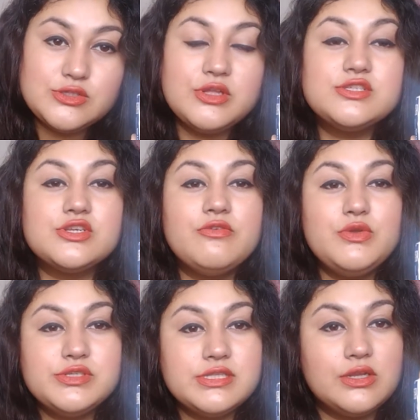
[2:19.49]
So instead of
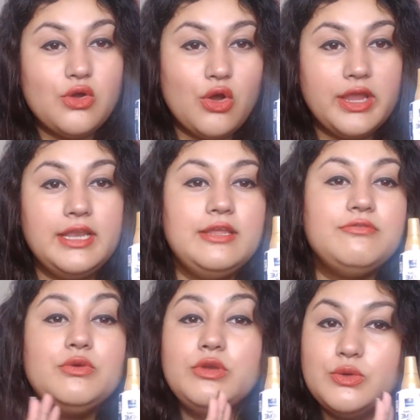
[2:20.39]
using that oil,
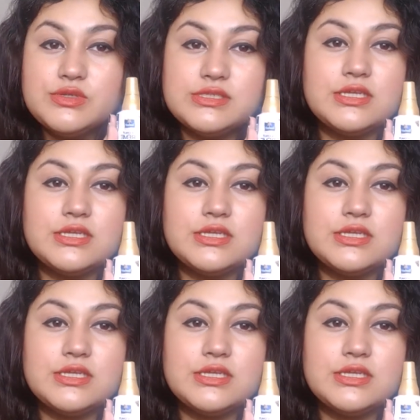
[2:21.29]
if you use